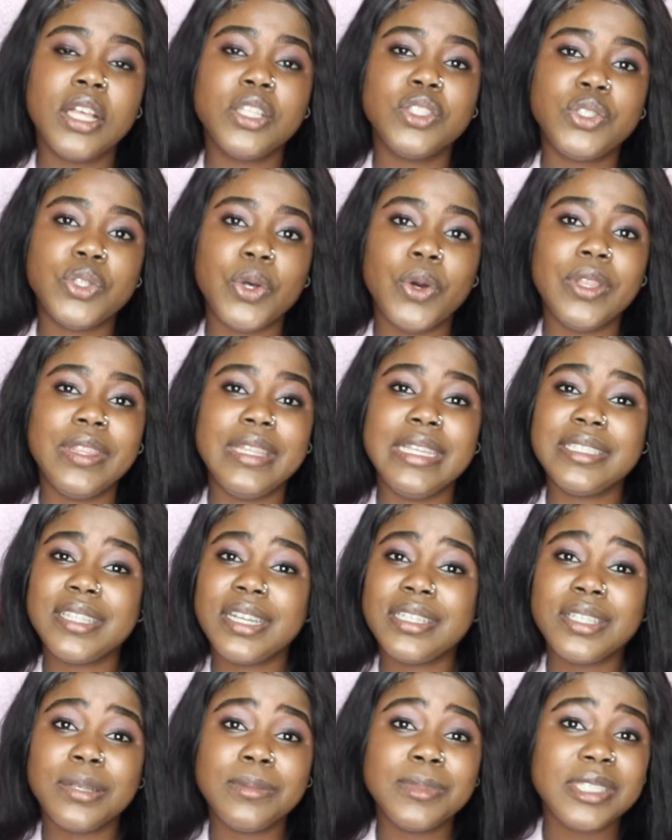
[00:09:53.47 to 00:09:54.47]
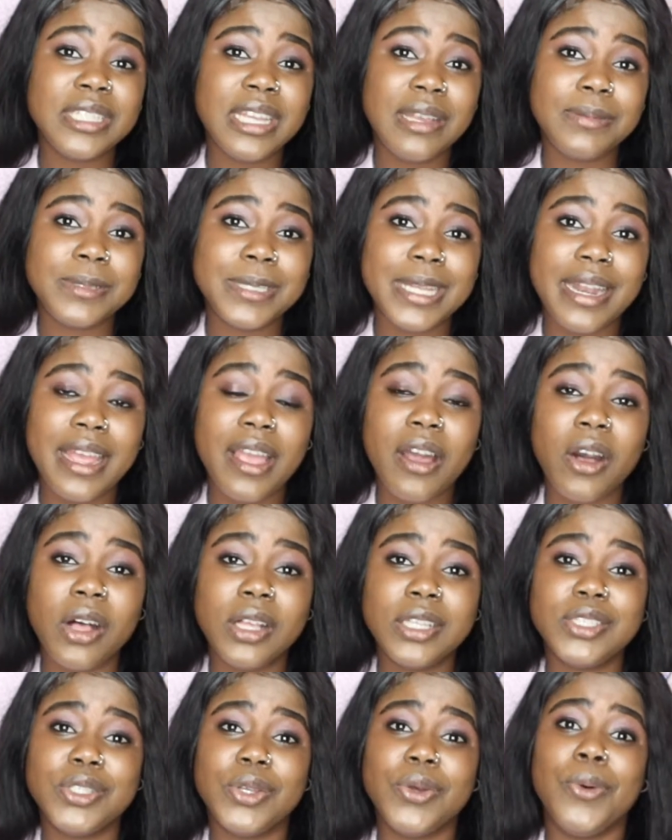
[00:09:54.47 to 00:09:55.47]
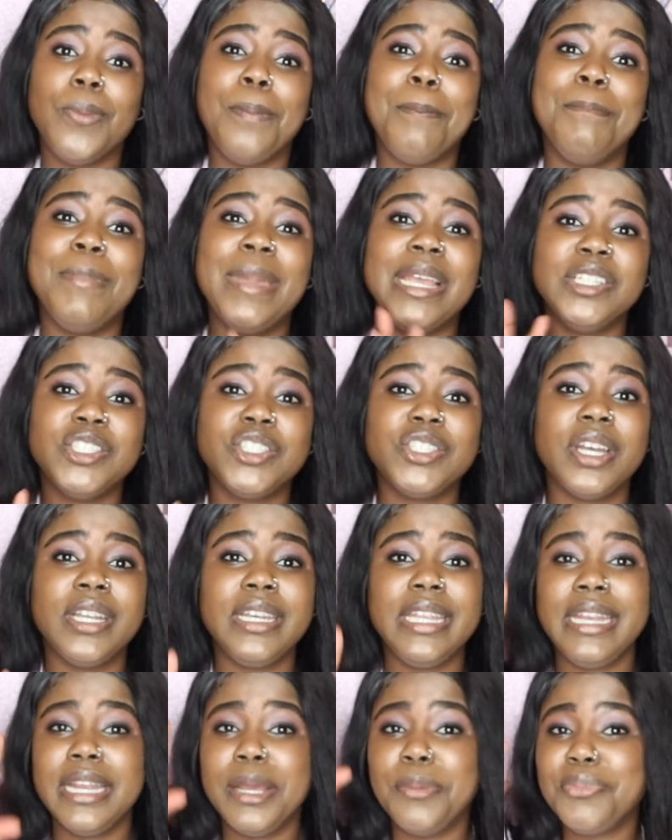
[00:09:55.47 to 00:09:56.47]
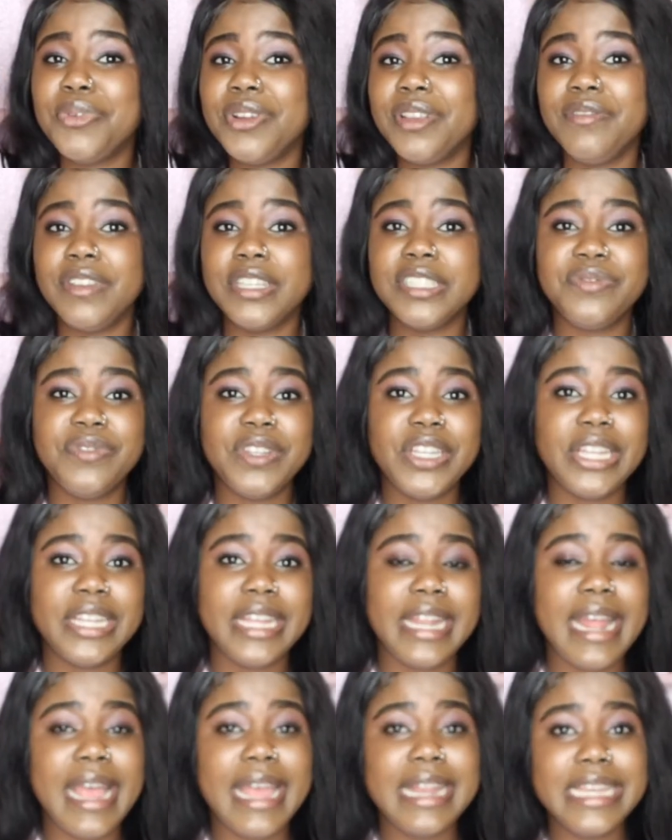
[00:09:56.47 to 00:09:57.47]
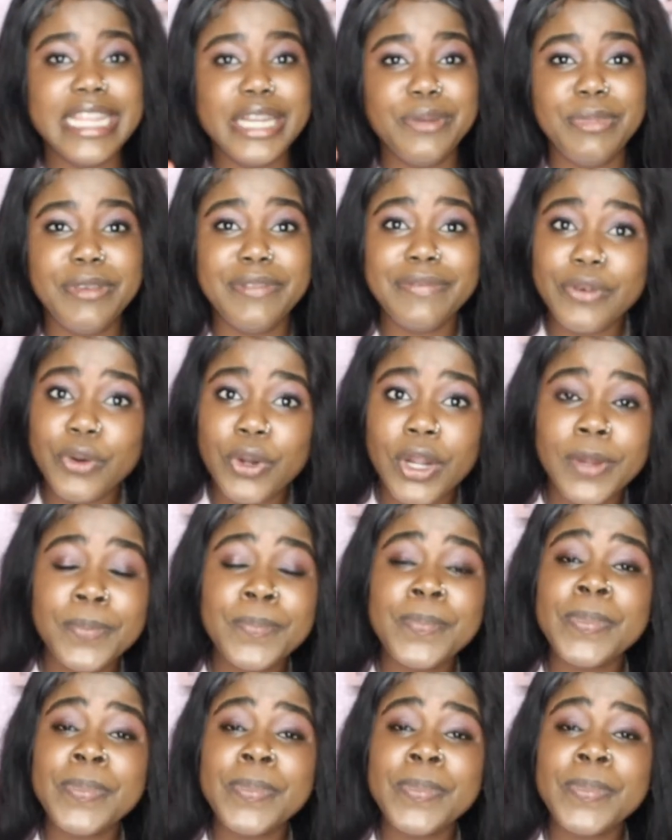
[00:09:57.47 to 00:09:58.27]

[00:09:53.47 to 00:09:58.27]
So these are some steps that I also mentioned in a previous video that I did before,